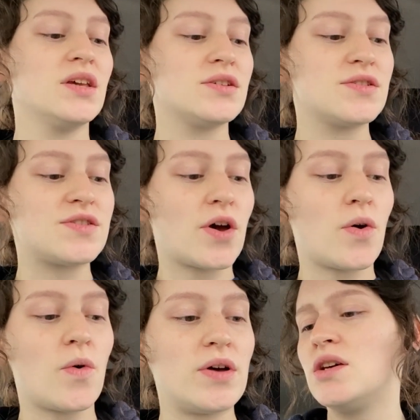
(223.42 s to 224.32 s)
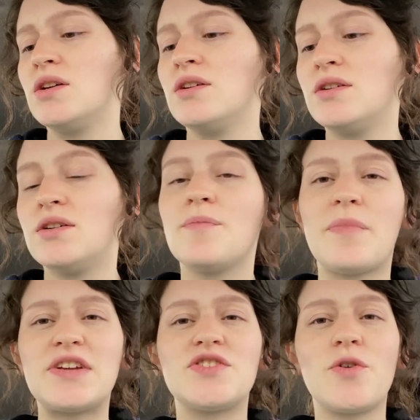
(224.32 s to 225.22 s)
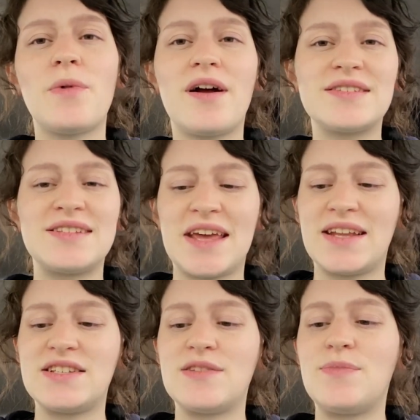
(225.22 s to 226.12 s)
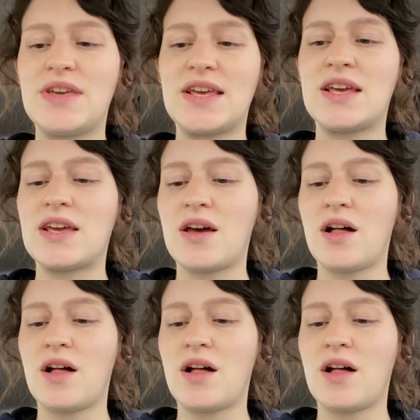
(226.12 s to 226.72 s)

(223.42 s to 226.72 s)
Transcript: So my show blogs tend to be